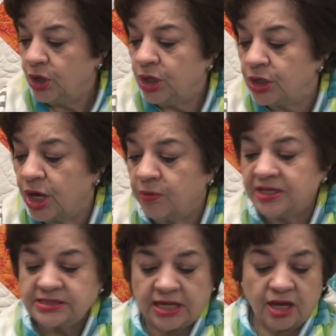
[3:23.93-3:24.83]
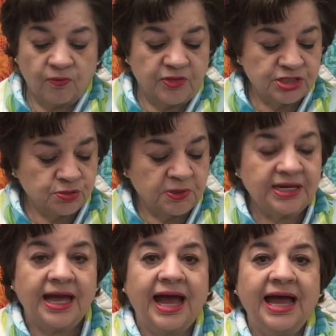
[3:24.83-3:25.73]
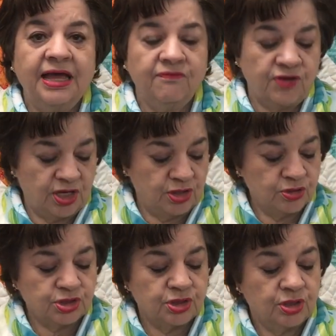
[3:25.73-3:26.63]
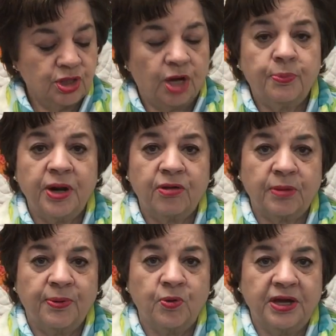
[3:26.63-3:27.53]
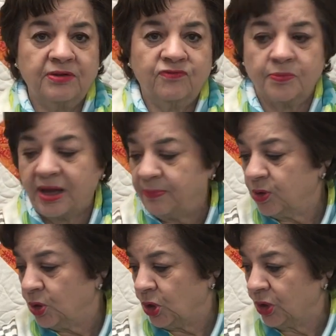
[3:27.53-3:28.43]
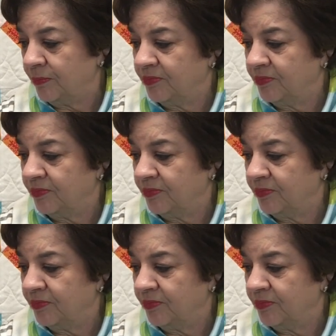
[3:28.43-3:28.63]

Notice on this one, I have used a prairie point for my pull.